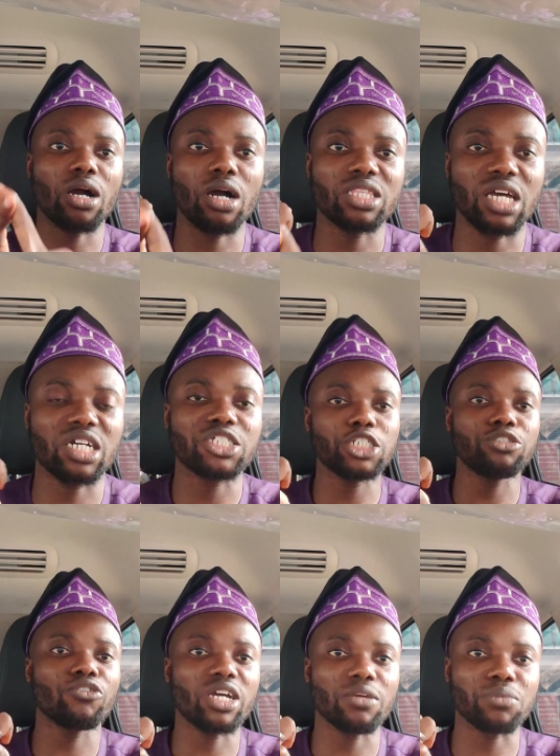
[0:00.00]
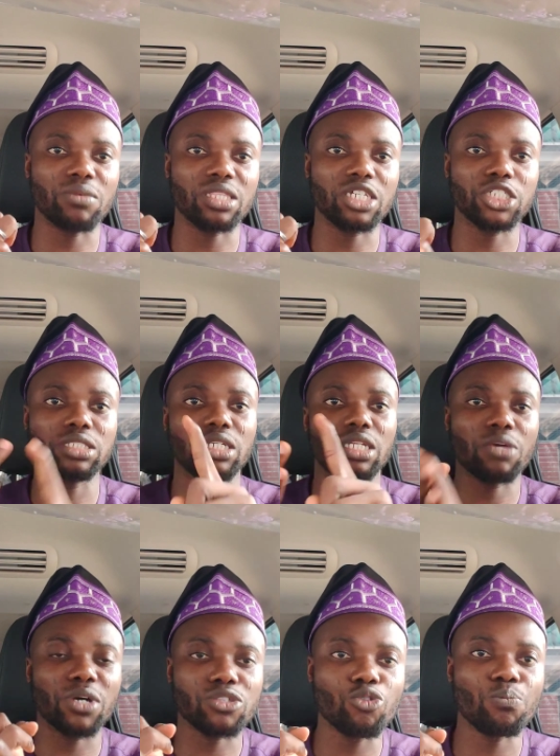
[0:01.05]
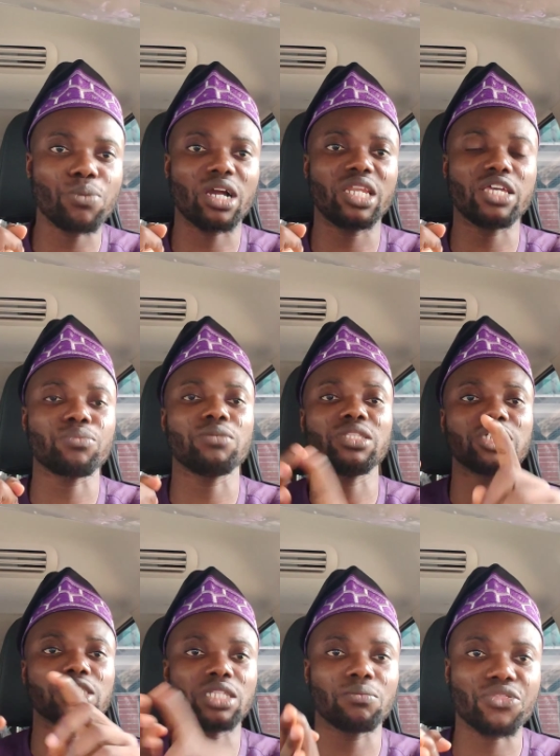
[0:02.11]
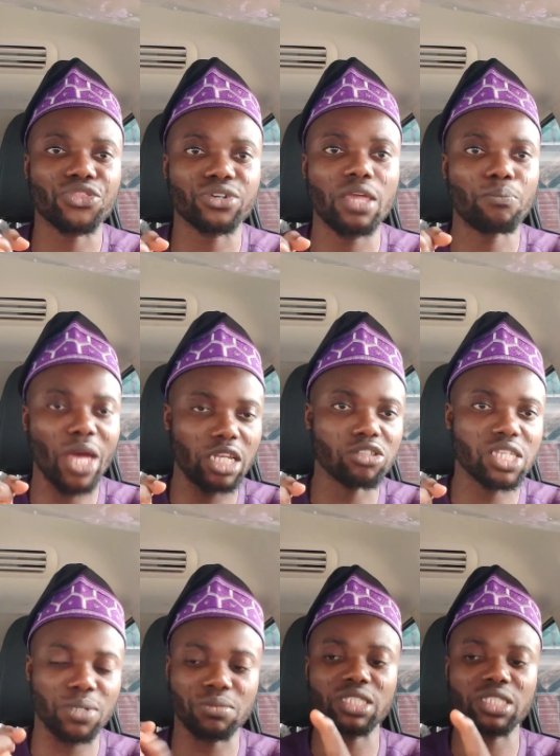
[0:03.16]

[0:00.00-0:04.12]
uh, direct changeover implementation. Number two, parallel implementation. Number three, pilot